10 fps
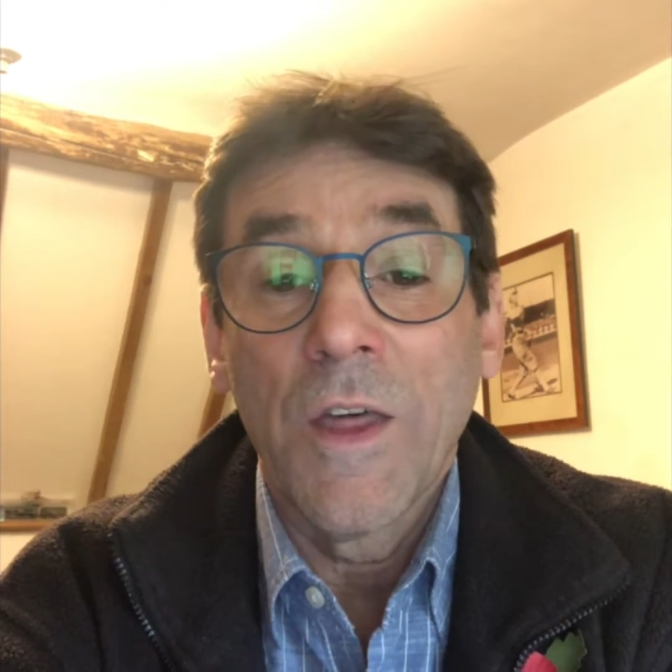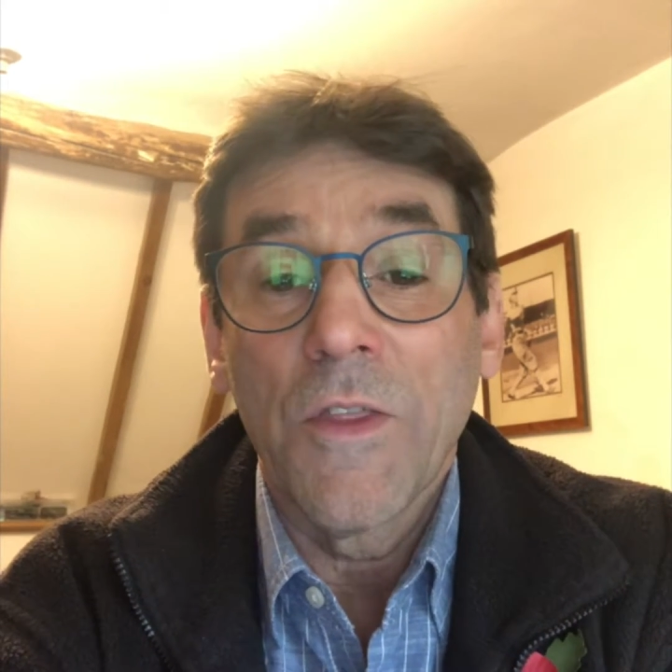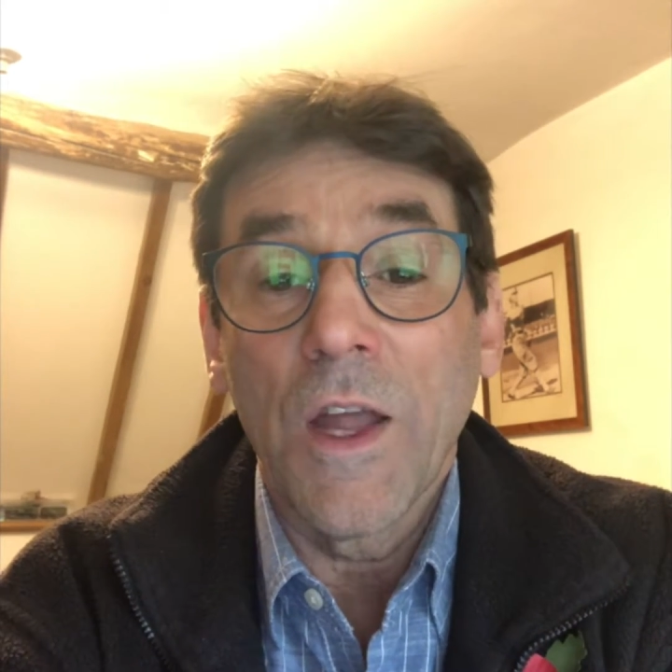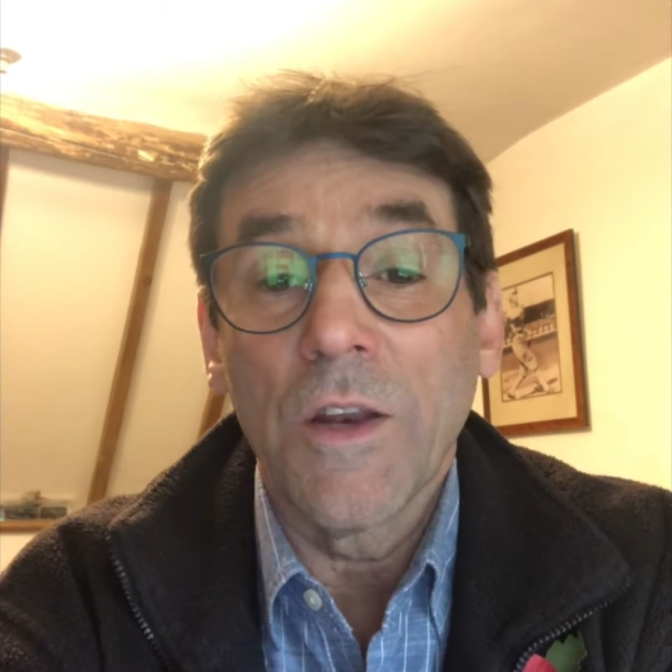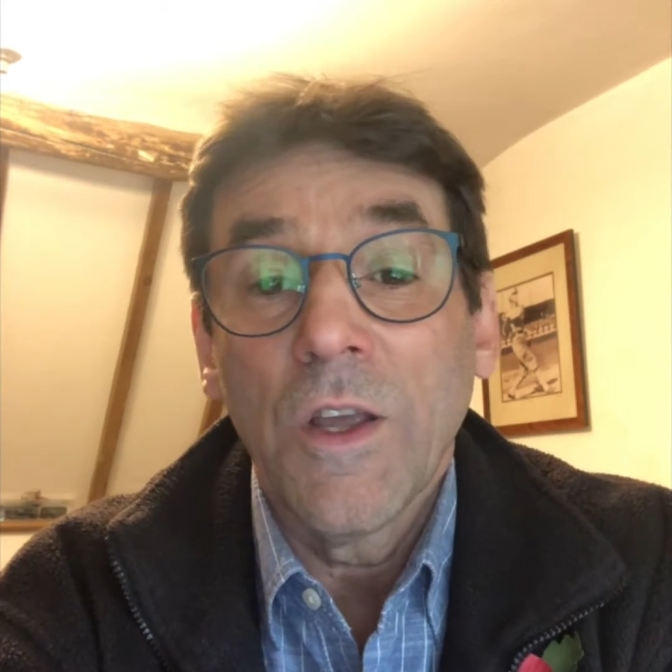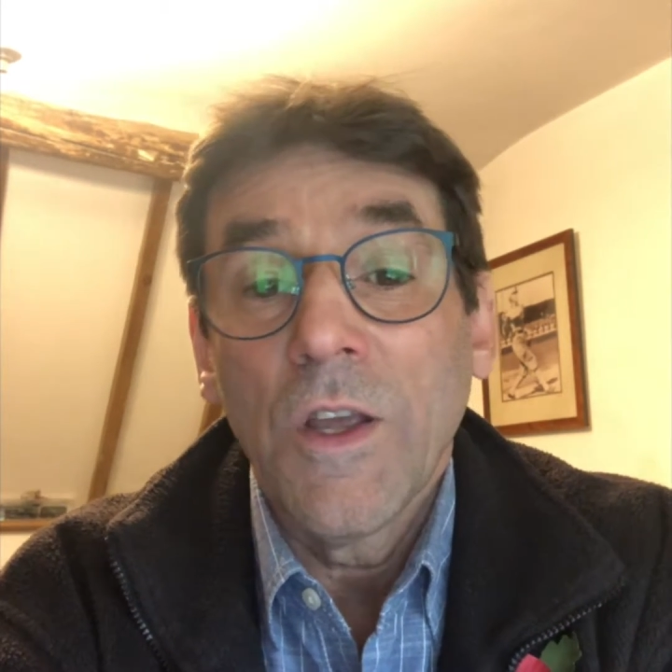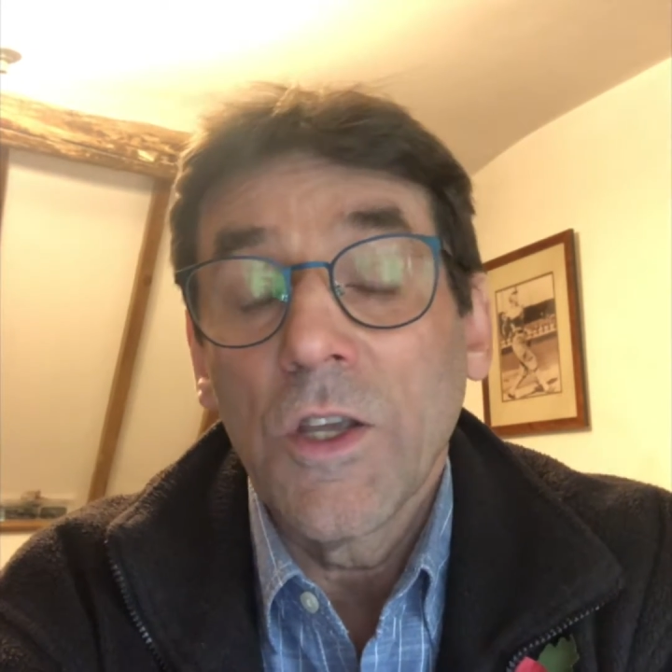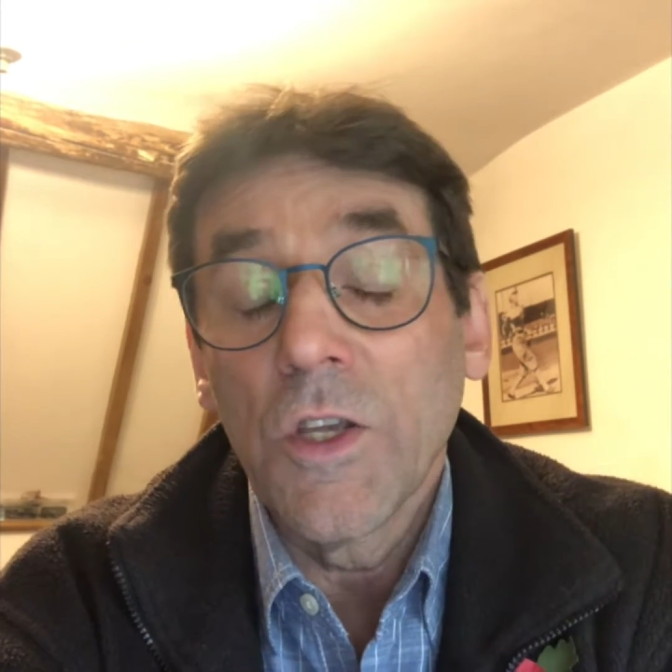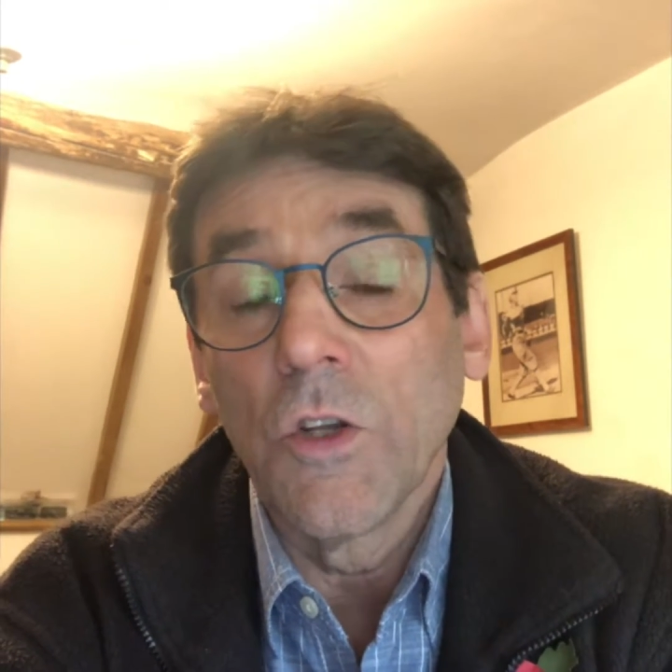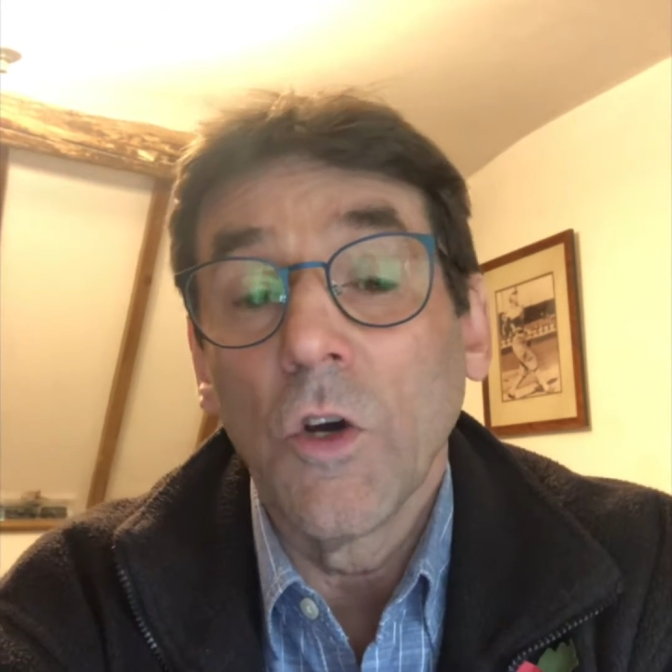then
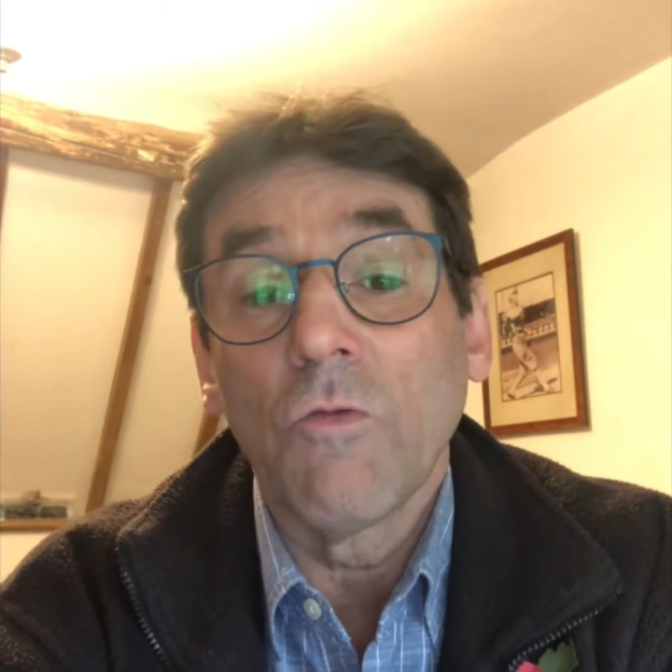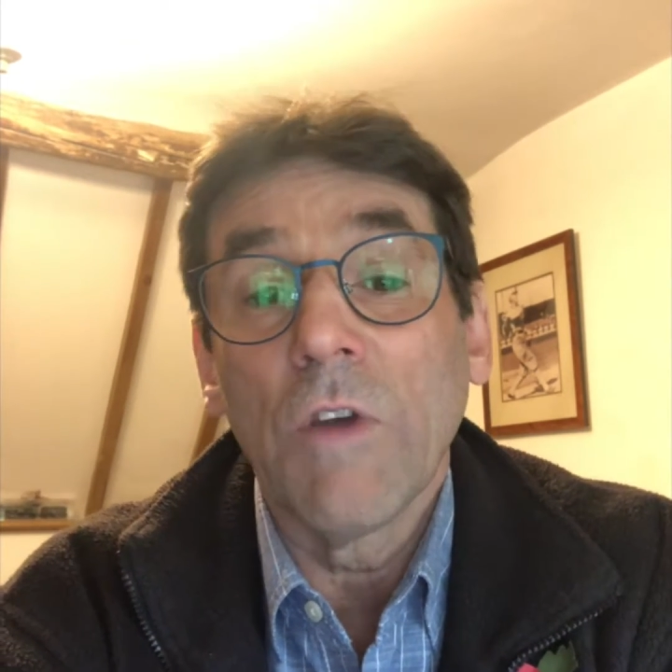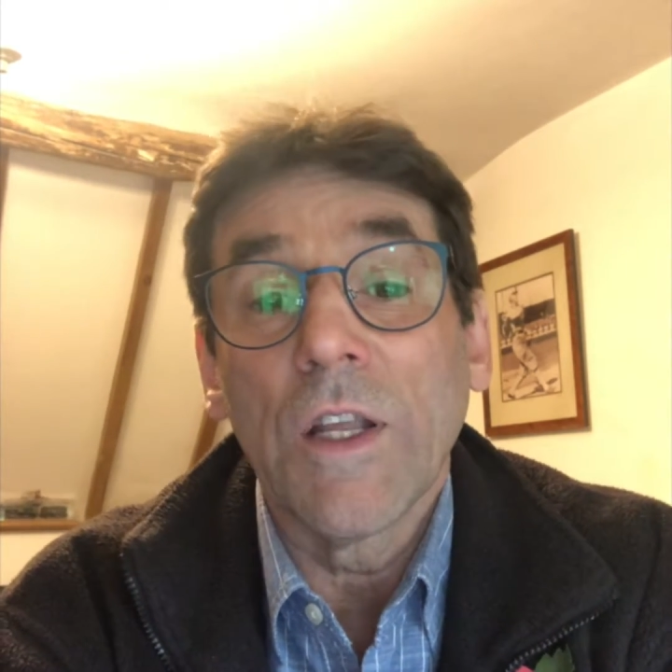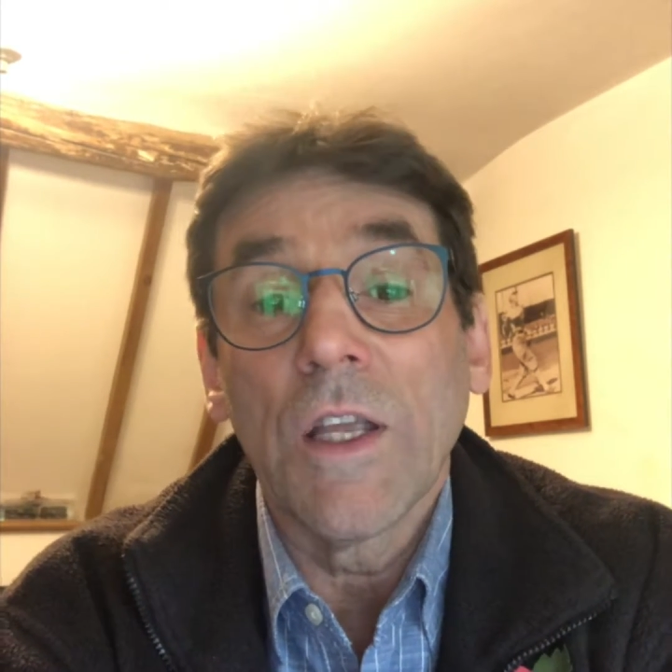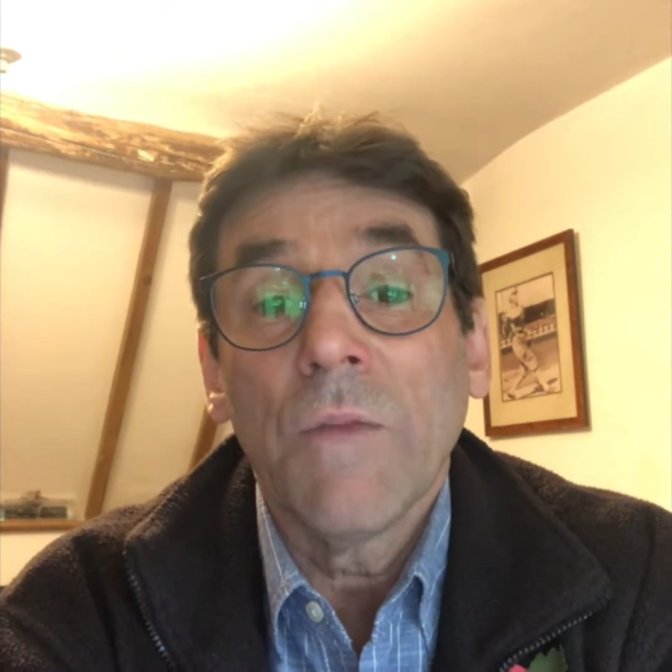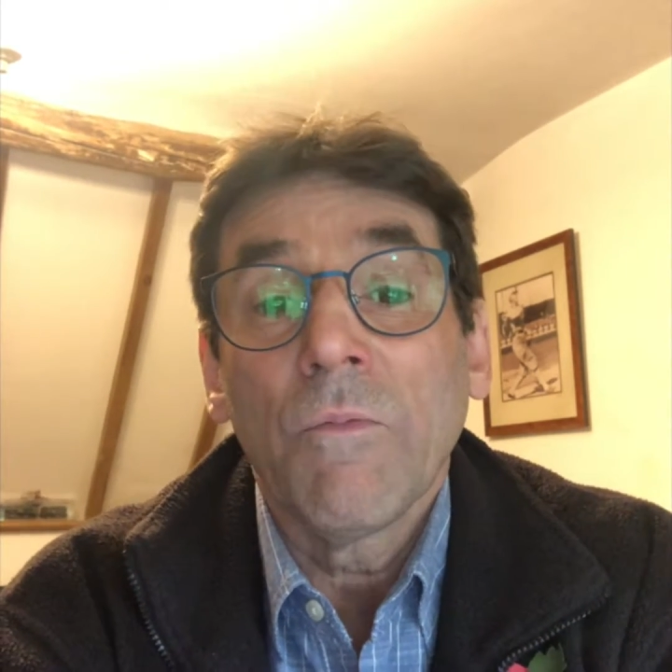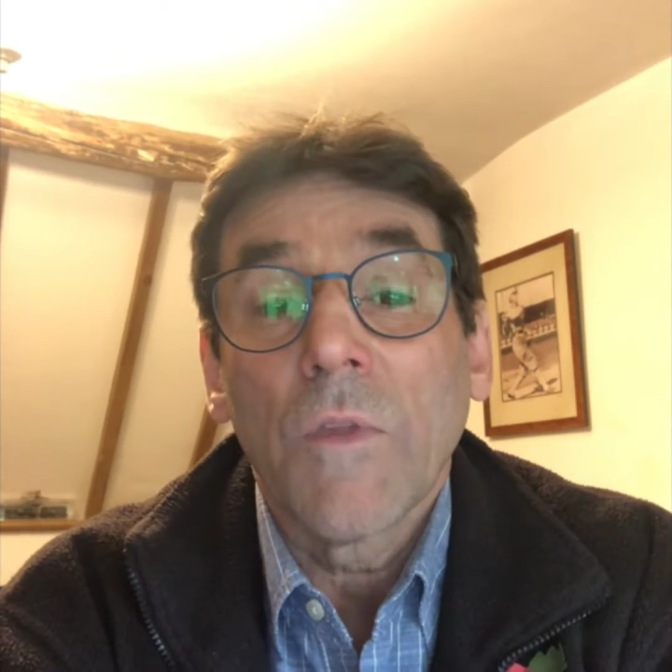you're not ready